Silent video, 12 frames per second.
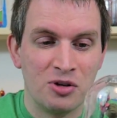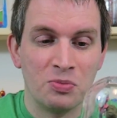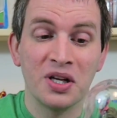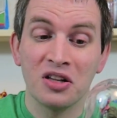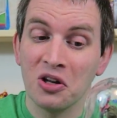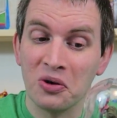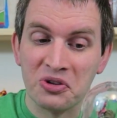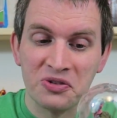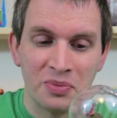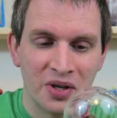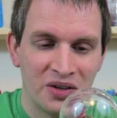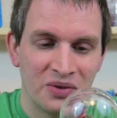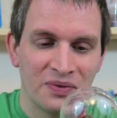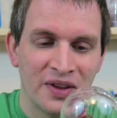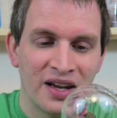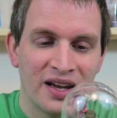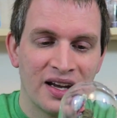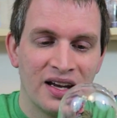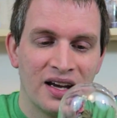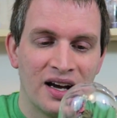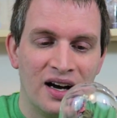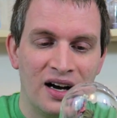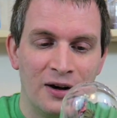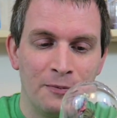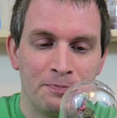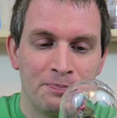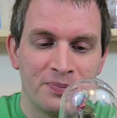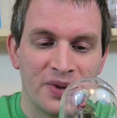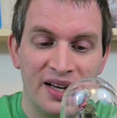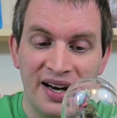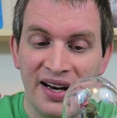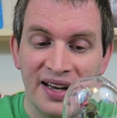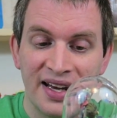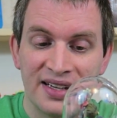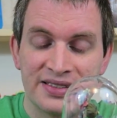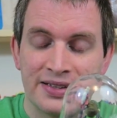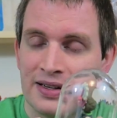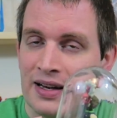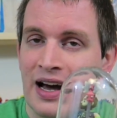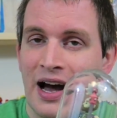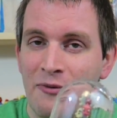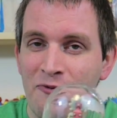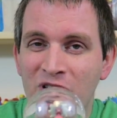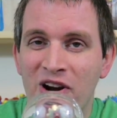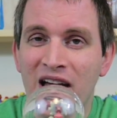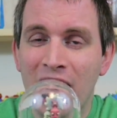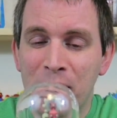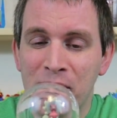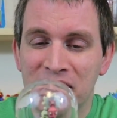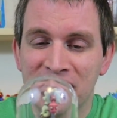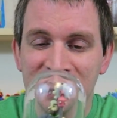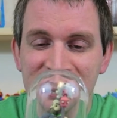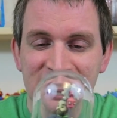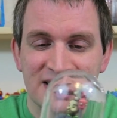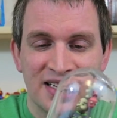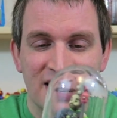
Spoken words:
It'll be close, but in any case, I'm very happy with this.